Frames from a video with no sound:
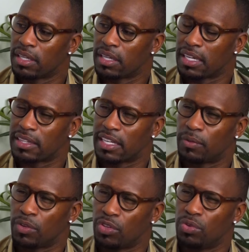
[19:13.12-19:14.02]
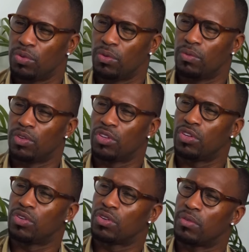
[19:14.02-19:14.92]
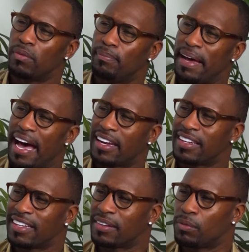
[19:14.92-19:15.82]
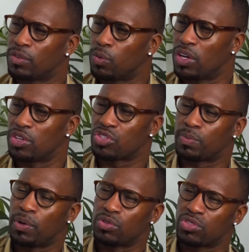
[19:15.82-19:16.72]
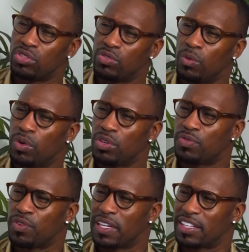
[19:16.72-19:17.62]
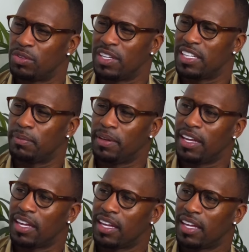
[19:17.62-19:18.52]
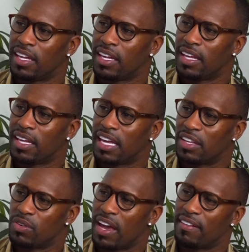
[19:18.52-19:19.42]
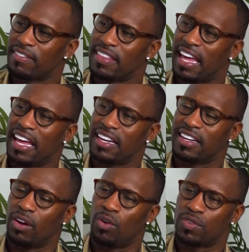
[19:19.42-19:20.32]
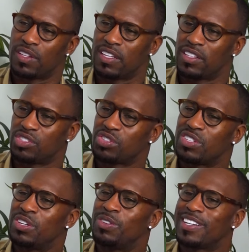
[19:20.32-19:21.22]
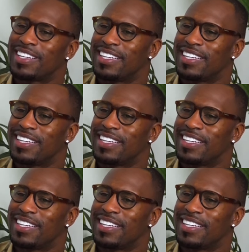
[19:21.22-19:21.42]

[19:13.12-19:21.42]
And I think when you're battling with what you're supposed to do and where you feel like you need to be, and you have that over there that you're doing,